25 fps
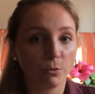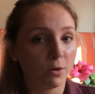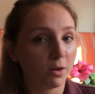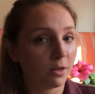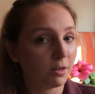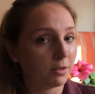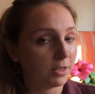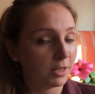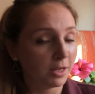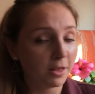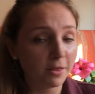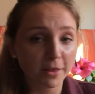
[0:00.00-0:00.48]

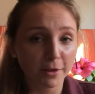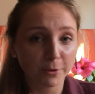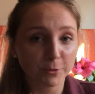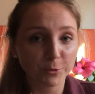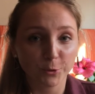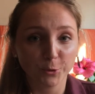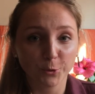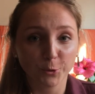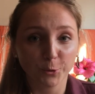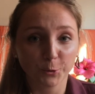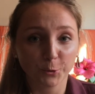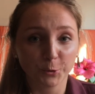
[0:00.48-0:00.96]

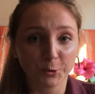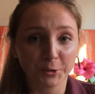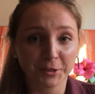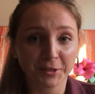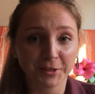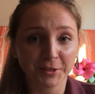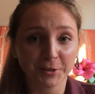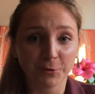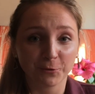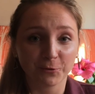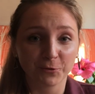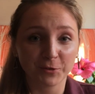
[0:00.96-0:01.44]

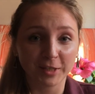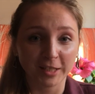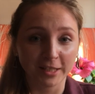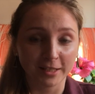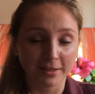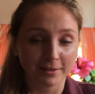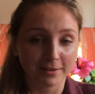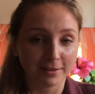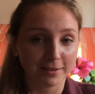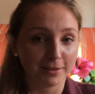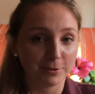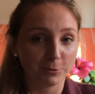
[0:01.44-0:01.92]
$10,000 of
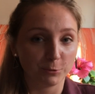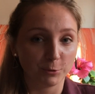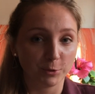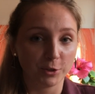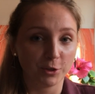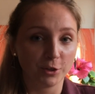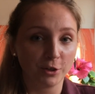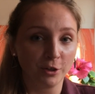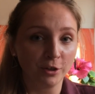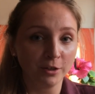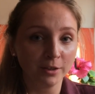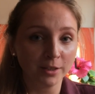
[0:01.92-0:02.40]
sales in
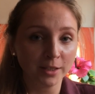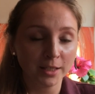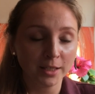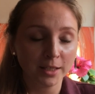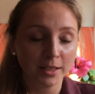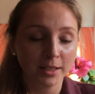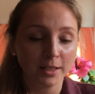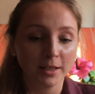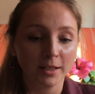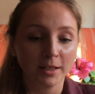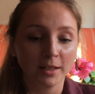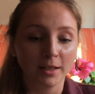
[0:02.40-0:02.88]
return,
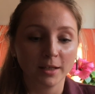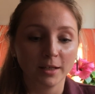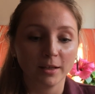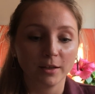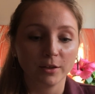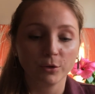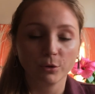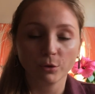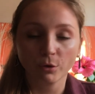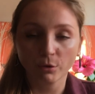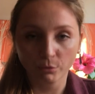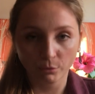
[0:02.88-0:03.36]

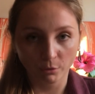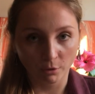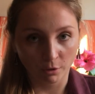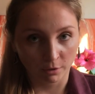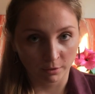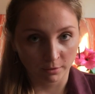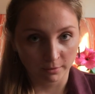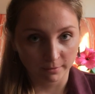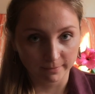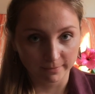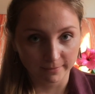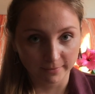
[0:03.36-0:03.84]
you're wrong.
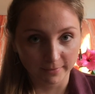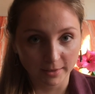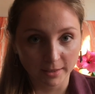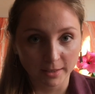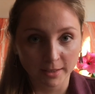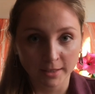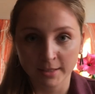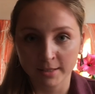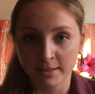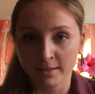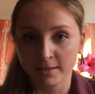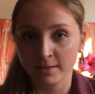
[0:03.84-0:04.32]

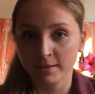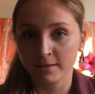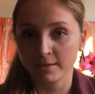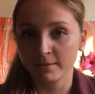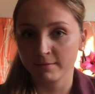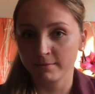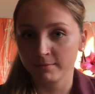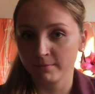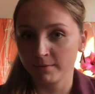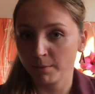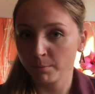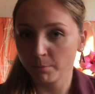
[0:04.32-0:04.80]
It's
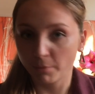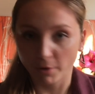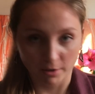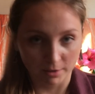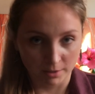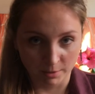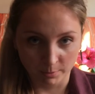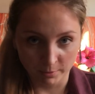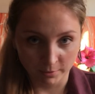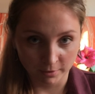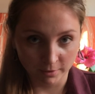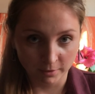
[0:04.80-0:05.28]

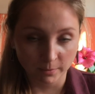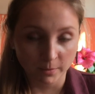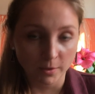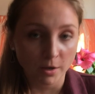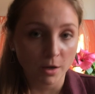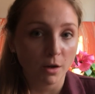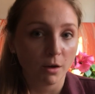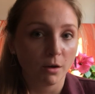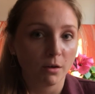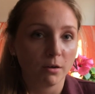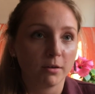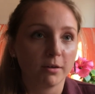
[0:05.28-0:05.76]
impossible.
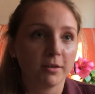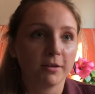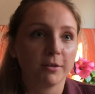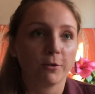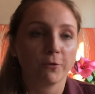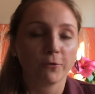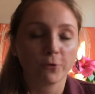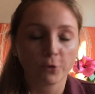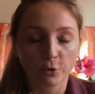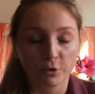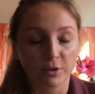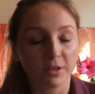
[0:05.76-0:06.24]

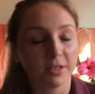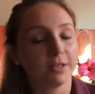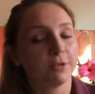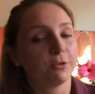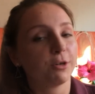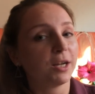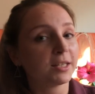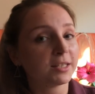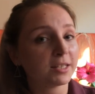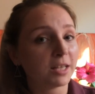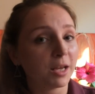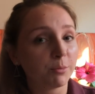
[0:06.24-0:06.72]
Of course, there are
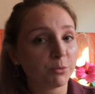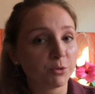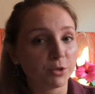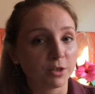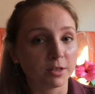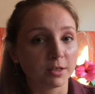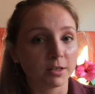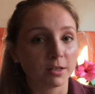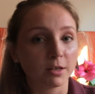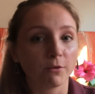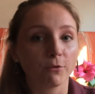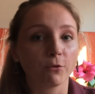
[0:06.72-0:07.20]

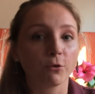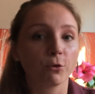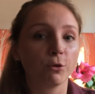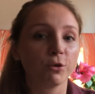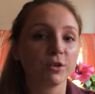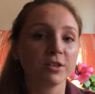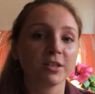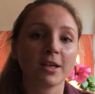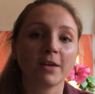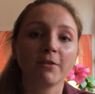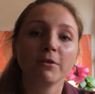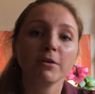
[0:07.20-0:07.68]
exceptions. Of course,
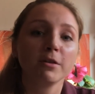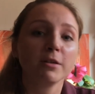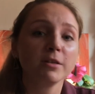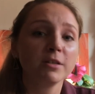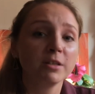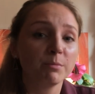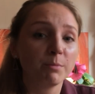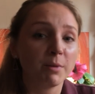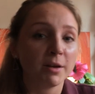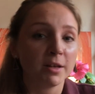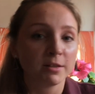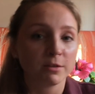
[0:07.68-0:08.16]
everything
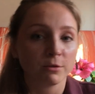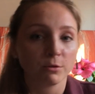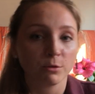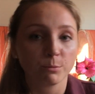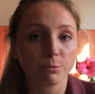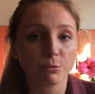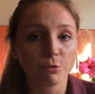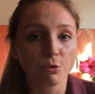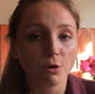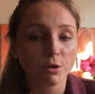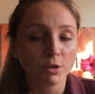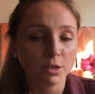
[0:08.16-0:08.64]
depends on the
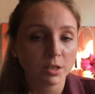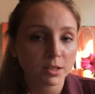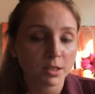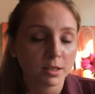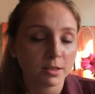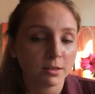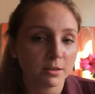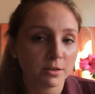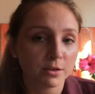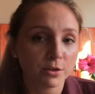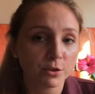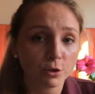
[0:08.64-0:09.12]
product
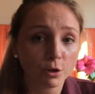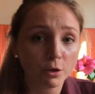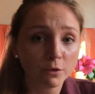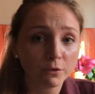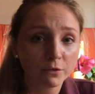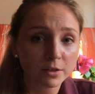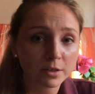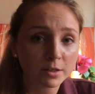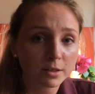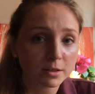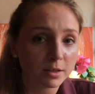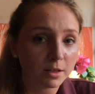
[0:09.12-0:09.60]
and the
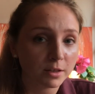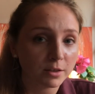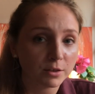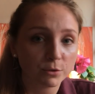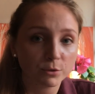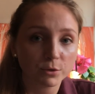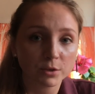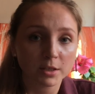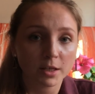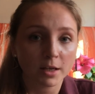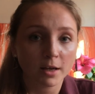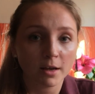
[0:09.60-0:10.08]
service that you
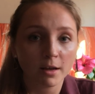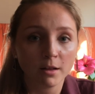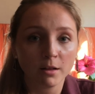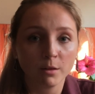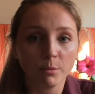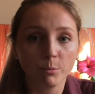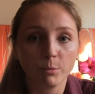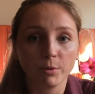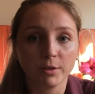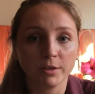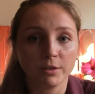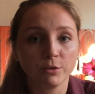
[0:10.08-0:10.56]
sell,
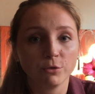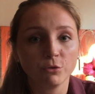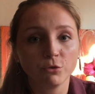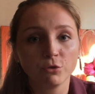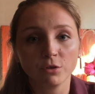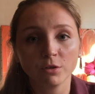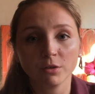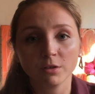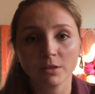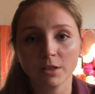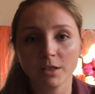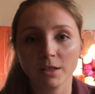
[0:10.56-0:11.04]
but
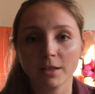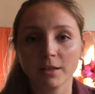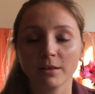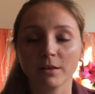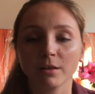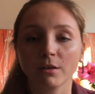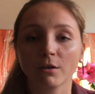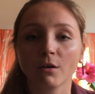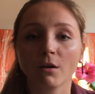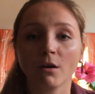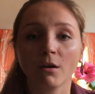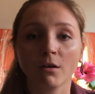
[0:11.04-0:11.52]
usually the
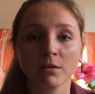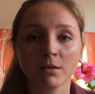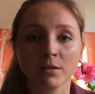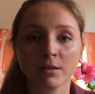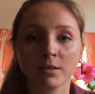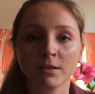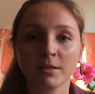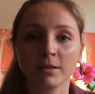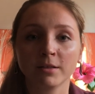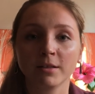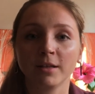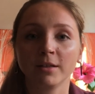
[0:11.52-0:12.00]

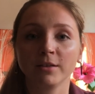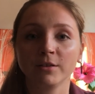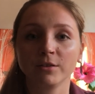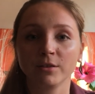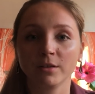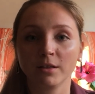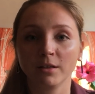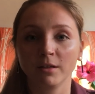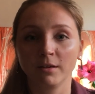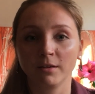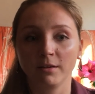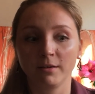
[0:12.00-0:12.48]
costs that
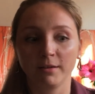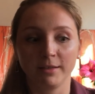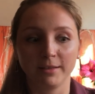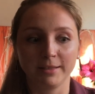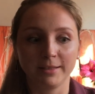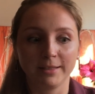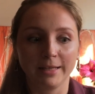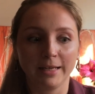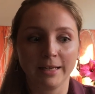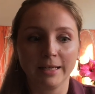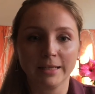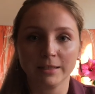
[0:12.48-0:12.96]
it
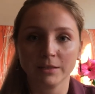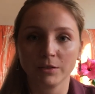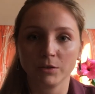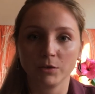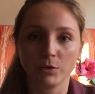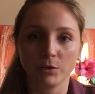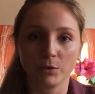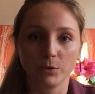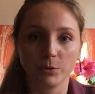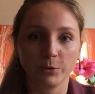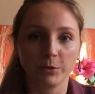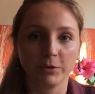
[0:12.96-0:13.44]
takes
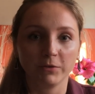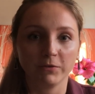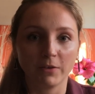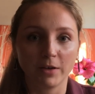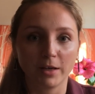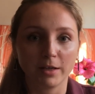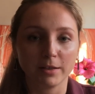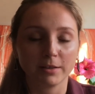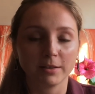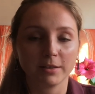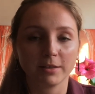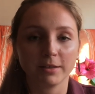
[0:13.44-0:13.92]
to
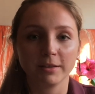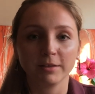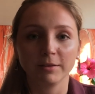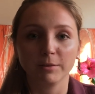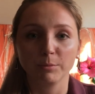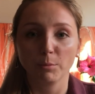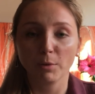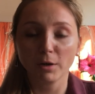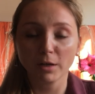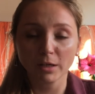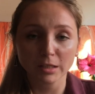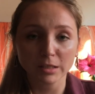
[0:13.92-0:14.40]
invest in
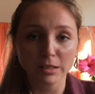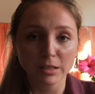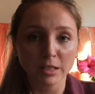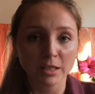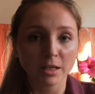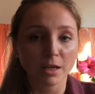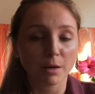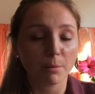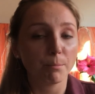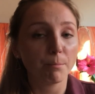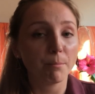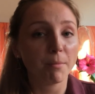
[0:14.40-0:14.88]
marketing
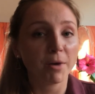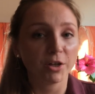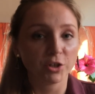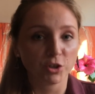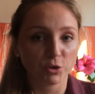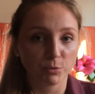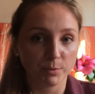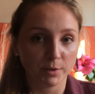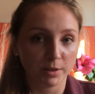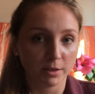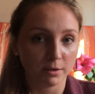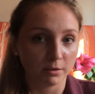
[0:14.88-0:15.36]
are
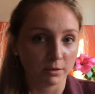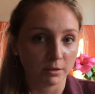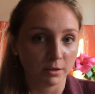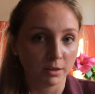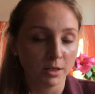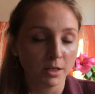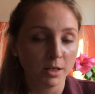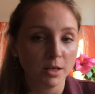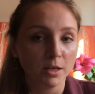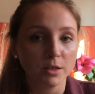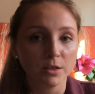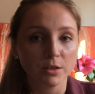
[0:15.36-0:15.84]
much bigger.
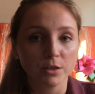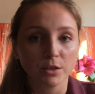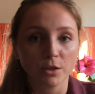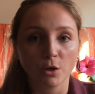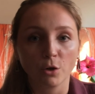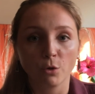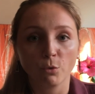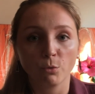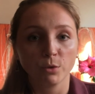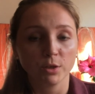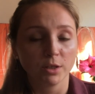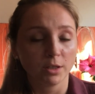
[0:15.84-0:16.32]
So
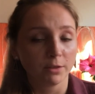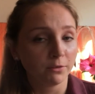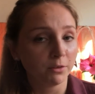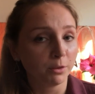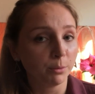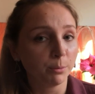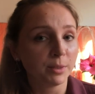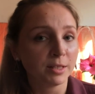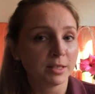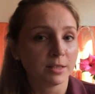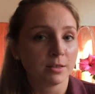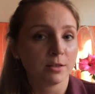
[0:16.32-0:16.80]
whatever
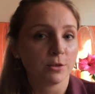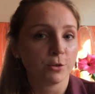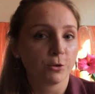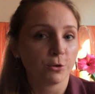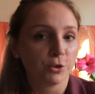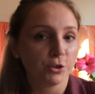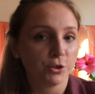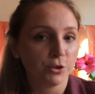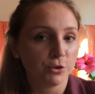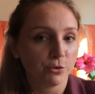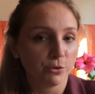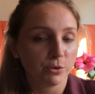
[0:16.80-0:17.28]
business you're
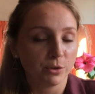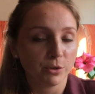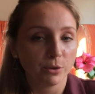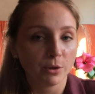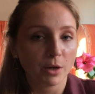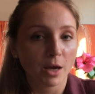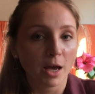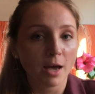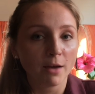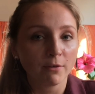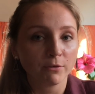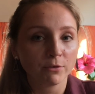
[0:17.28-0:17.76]
doing, you
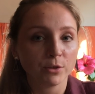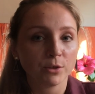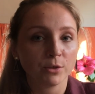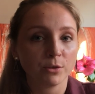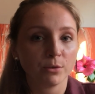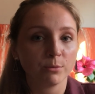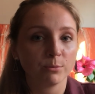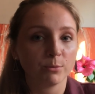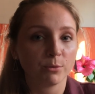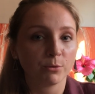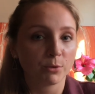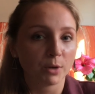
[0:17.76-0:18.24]
have
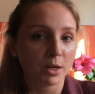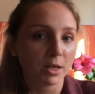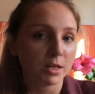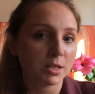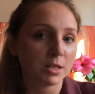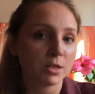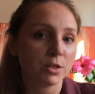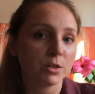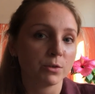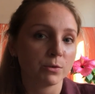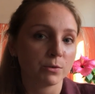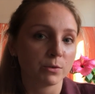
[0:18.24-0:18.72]
to be ready
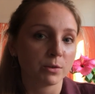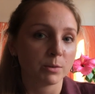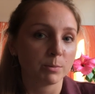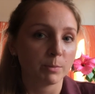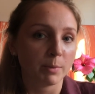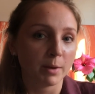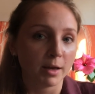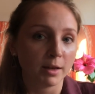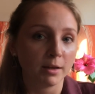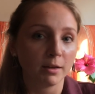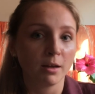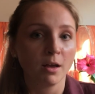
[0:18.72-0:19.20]
to
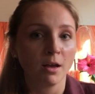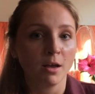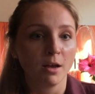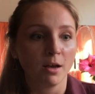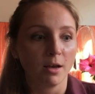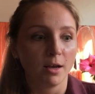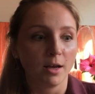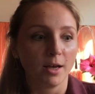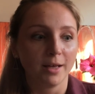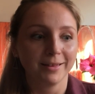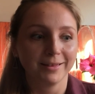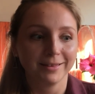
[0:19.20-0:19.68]
spend
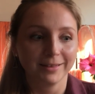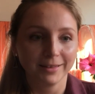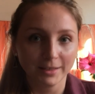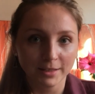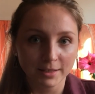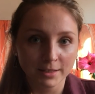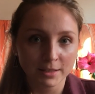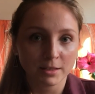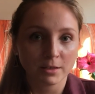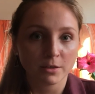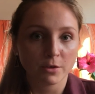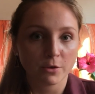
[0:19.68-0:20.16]
at
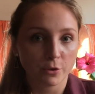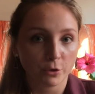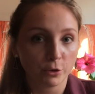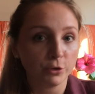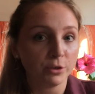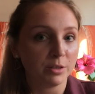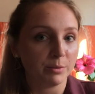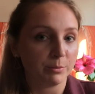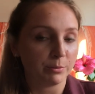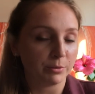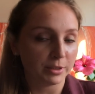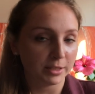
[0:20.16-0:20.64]
least
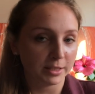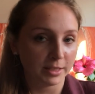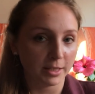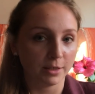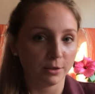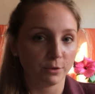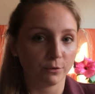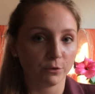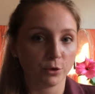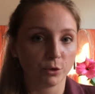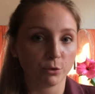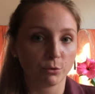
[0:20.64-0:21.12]
30%
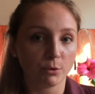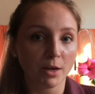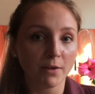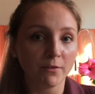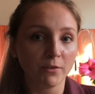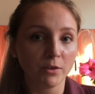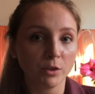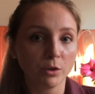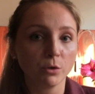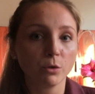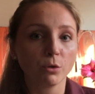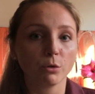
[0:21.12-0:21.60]
of your
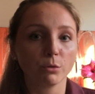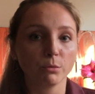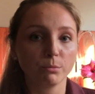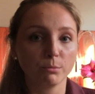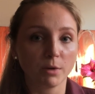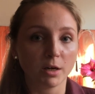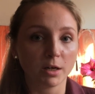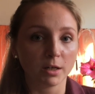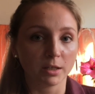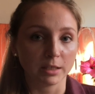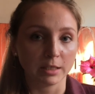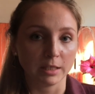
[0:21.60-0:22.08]
revenue on
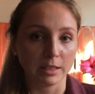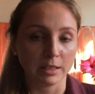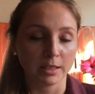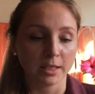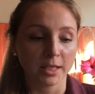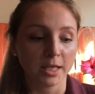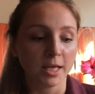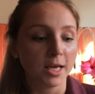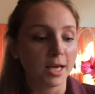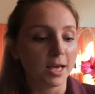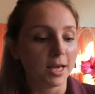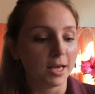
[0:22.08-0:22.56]
marketing,
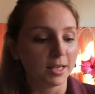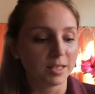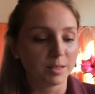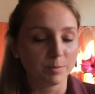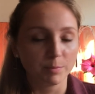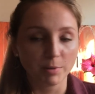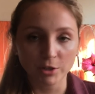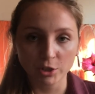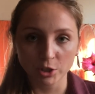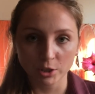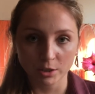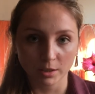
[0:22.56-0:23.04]

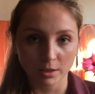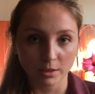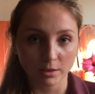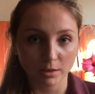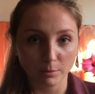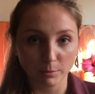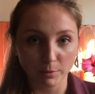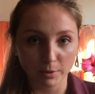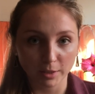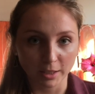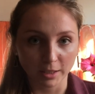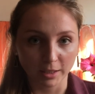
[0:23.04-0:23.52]
especially at the
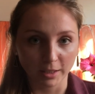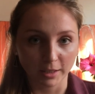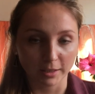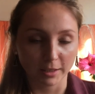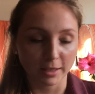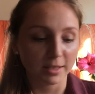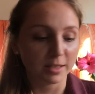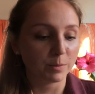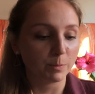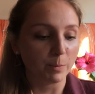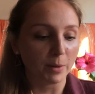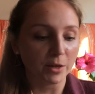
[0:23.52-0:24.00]
beginning,
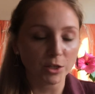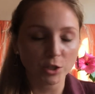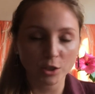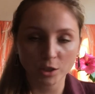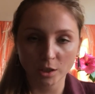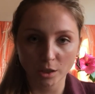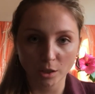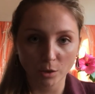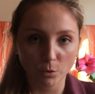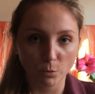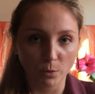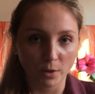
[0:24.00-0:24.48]

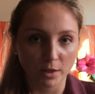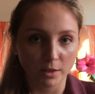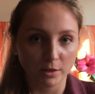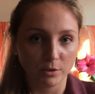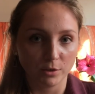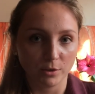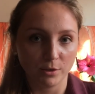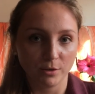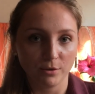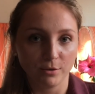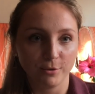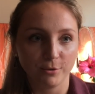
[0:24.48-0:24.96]
especially when
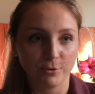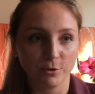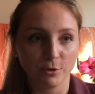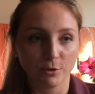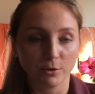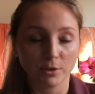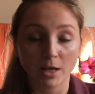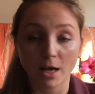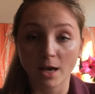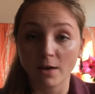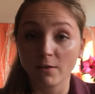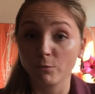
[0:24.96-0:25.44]
you
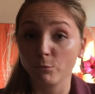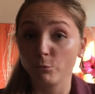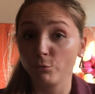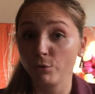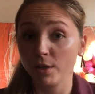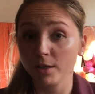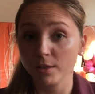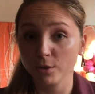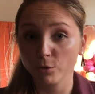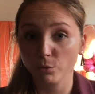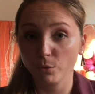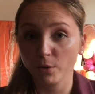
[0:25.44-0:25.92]
don't have
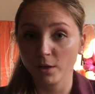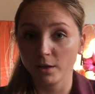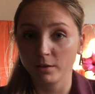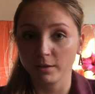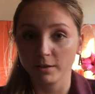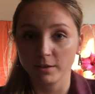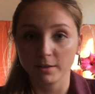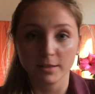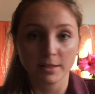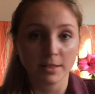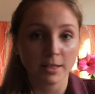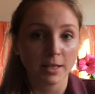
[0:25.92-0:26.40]
brand
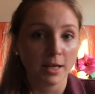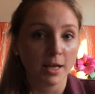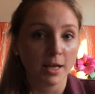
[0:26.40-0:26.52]
awareness